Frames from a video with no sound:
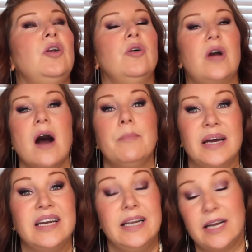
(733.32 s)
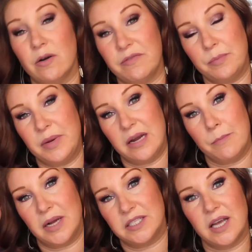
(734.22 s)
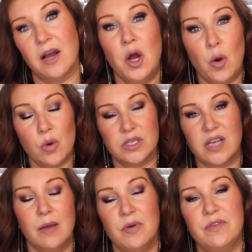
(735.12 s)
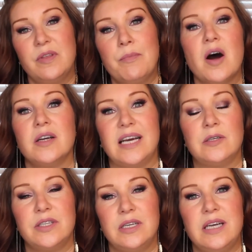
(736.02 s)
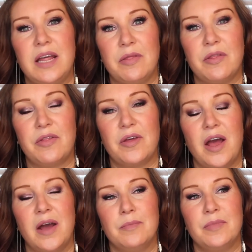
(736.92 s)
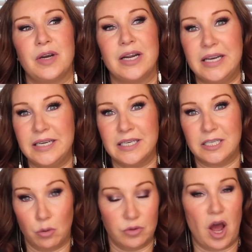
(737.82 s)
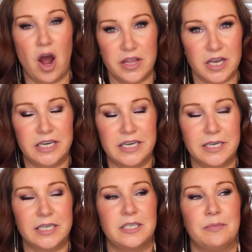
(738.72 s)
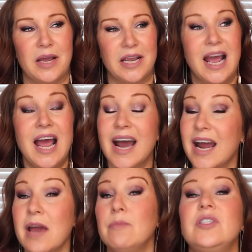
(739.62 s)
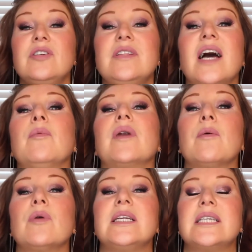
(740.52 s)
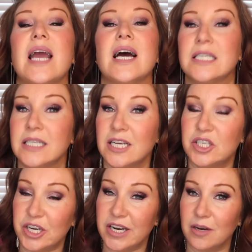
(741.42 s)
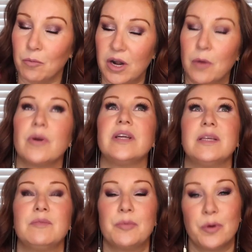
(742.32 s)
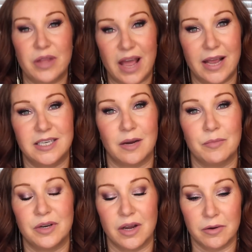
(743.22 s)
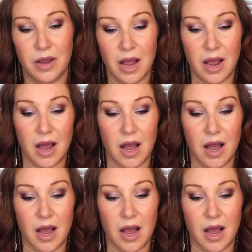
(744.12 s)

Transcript: look up and lick off the peanut butter once I moved the bar down to the length that I needed to, or the height that I needed it to be. And I would do that when I wanted to get under their chin and when I wanted them to put their head up, you know.